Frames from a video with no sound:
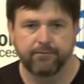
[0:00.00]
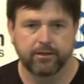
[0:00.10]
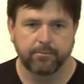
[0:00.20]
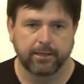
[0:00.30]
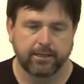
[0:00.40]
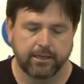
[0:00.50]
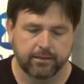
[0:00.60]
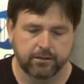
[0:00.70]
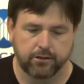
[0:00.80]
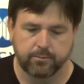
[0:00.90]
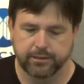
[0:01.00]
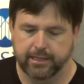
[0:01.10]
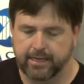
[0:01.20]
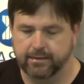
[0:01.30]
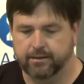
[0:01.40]
visibility in the top
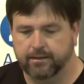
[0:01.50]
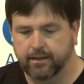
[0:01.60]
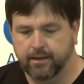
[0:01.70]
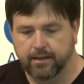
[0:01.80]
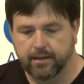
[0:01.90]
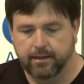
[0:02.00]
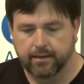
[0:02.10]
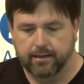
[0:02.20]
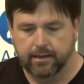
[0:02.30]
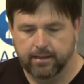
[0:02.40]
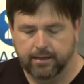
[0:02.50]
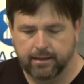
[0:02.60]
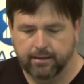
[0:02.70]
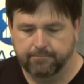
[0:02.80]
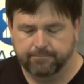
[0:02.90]
charts
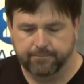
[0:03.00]
and